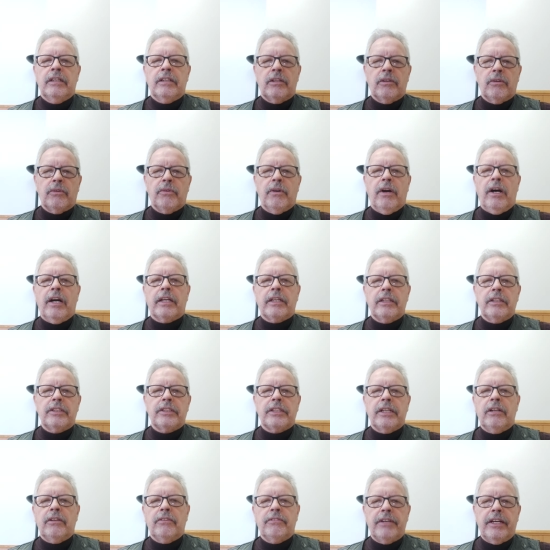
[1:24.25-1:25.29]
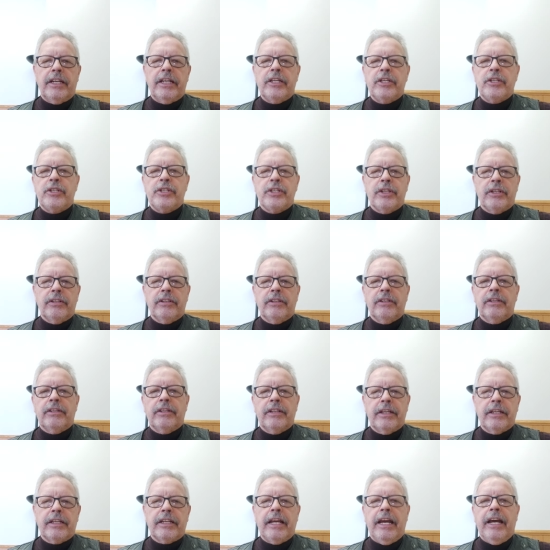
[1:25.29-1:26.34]
The rock of salvation
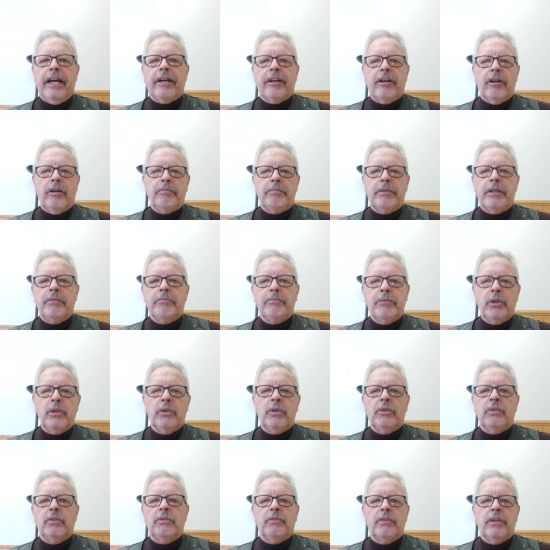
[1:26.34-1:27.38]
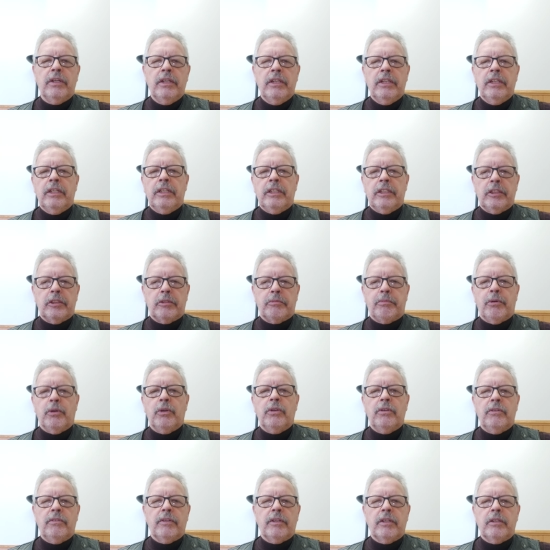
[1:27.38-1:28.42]
that cannot be moved. He's
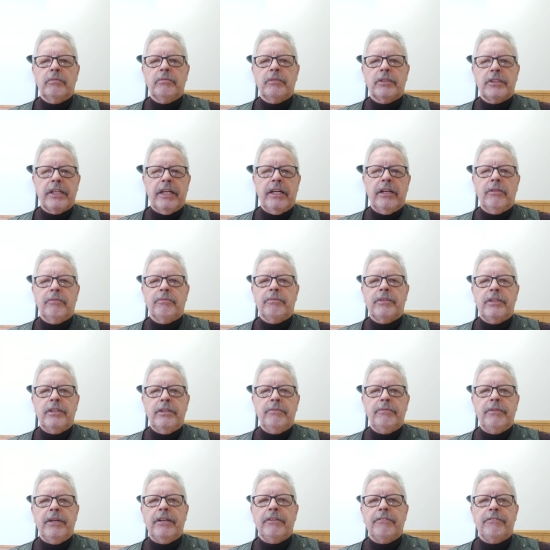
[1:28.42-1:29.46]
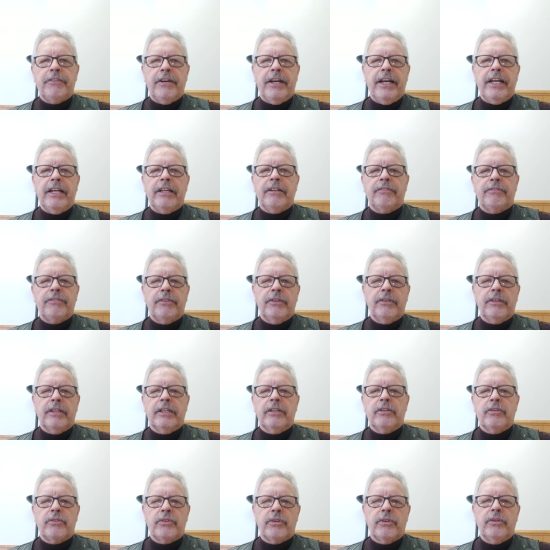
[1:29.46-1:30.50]
proven himself to be faithful
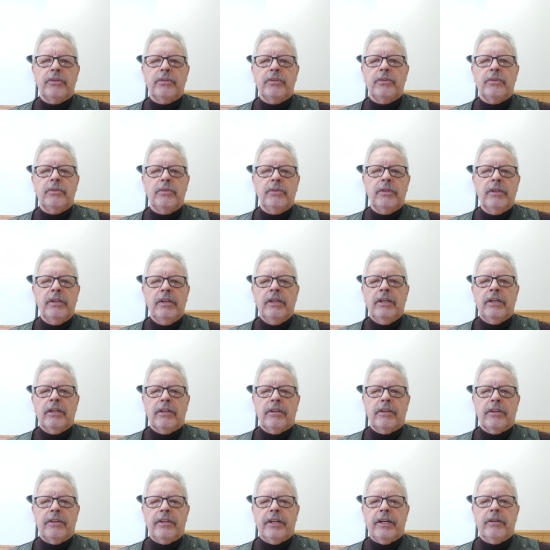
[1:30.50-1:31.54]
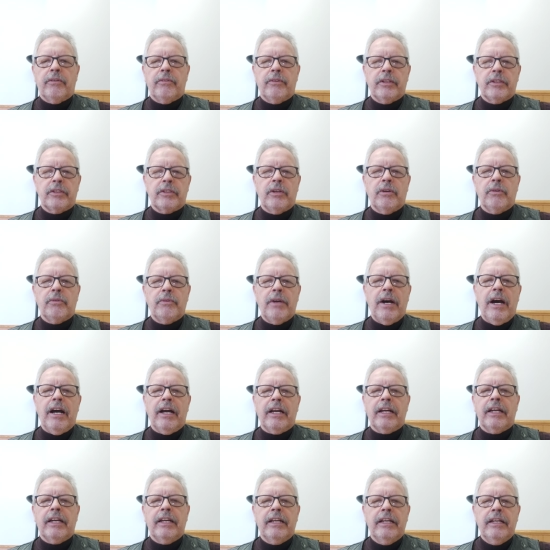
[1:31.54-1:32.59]
and true. There is no rock,
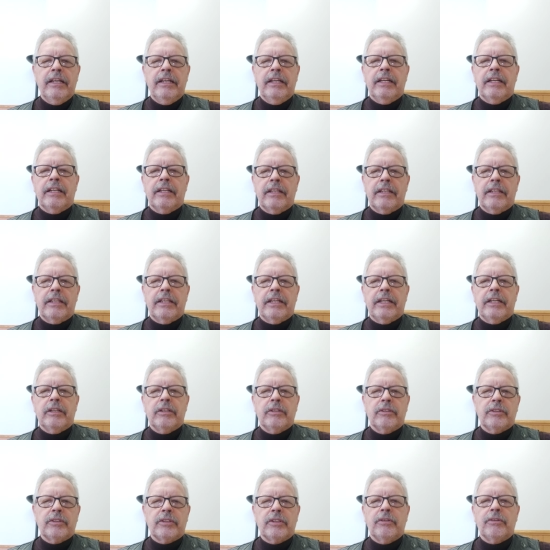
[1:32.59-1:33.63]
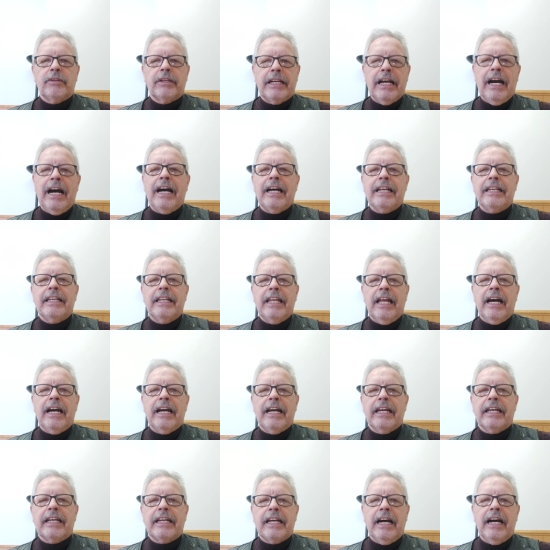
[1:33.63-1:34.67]
there's no God
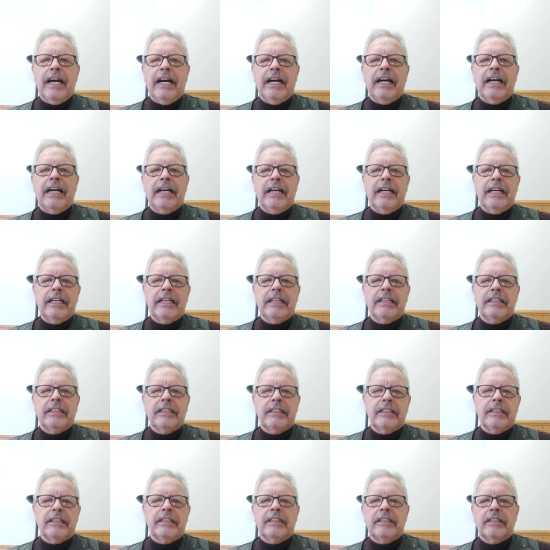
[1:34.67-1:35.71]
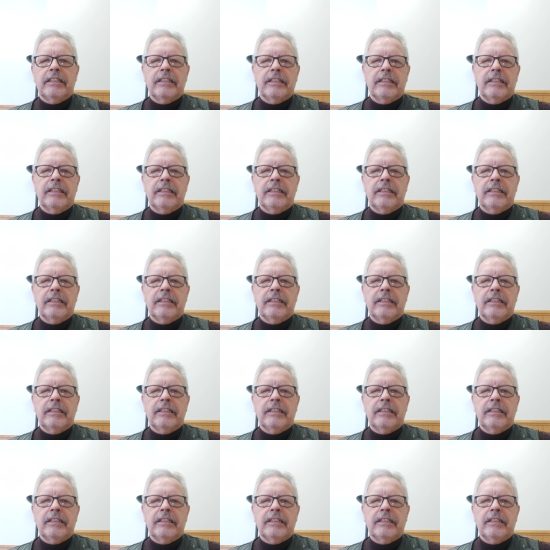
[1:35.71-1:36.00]
like I.